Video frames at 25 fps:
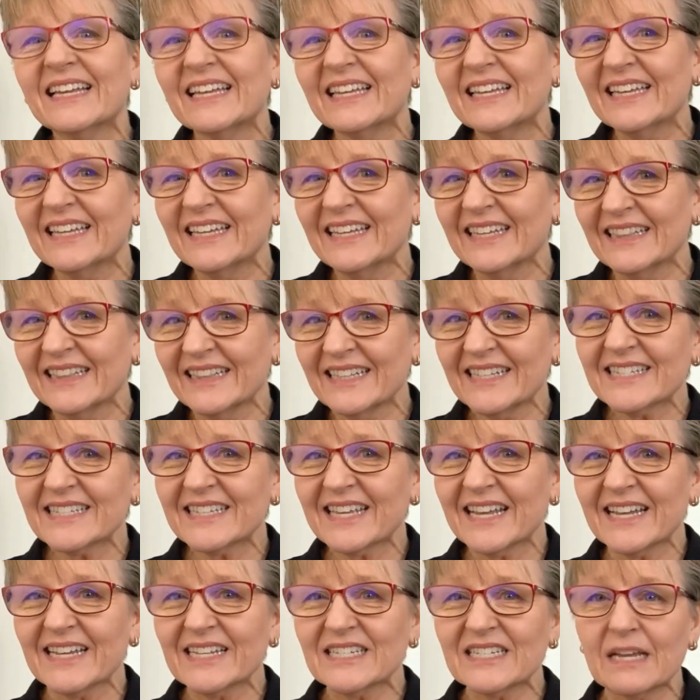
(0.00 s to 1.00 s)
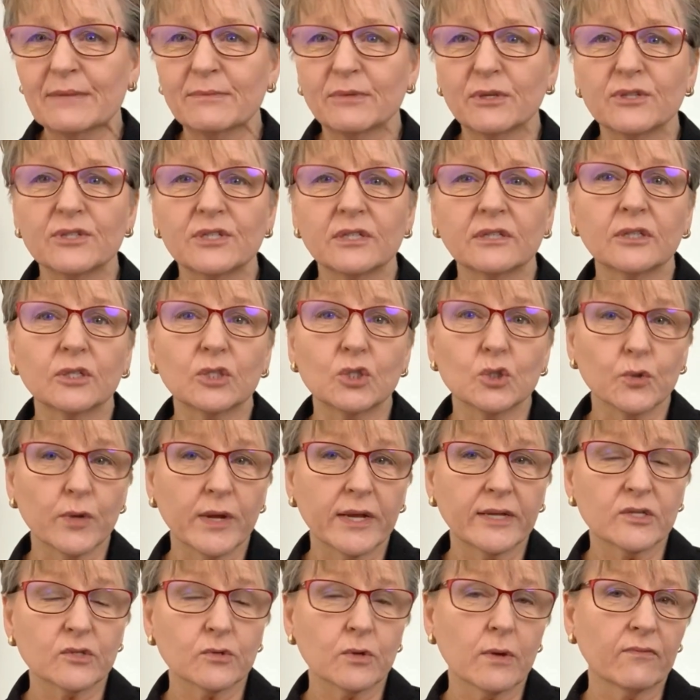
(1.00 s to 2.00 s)
In this case, I'm using the
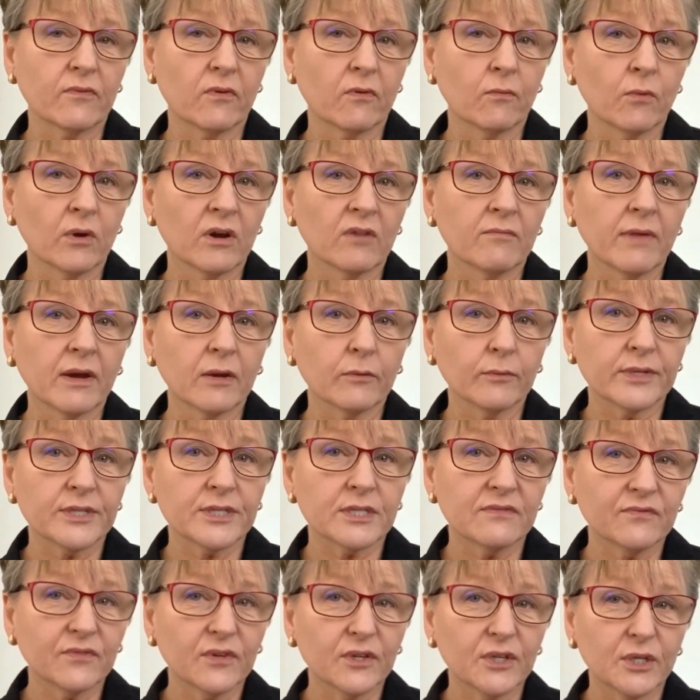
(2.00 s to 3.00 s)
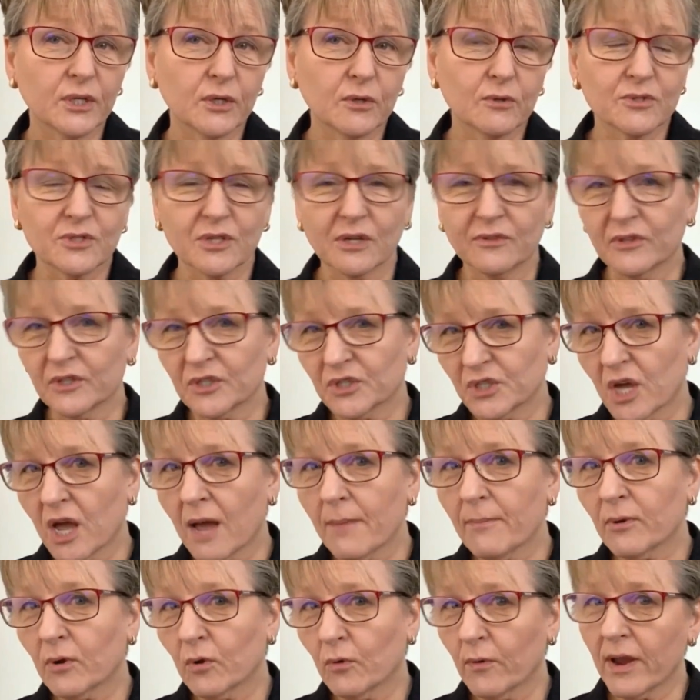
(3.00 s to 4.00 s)
transcript from one of my recent videos on the
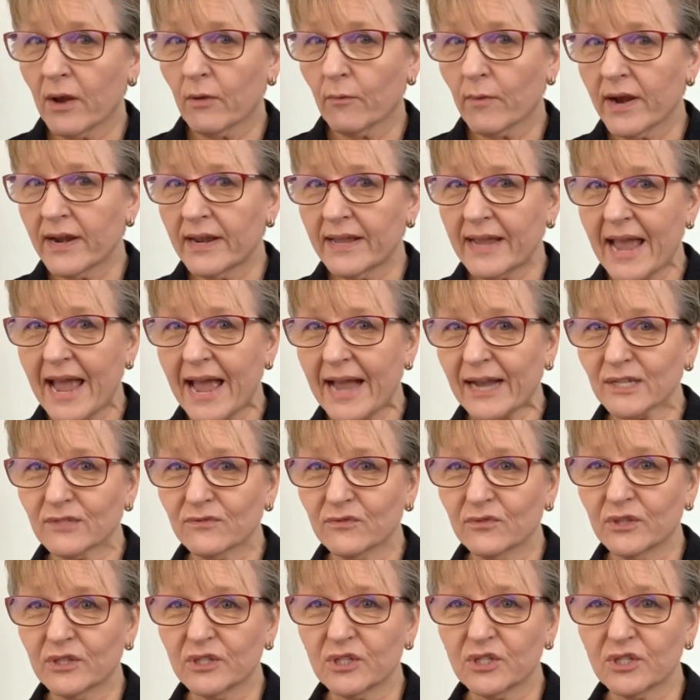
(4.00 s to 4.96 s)
top grant writing hacks for this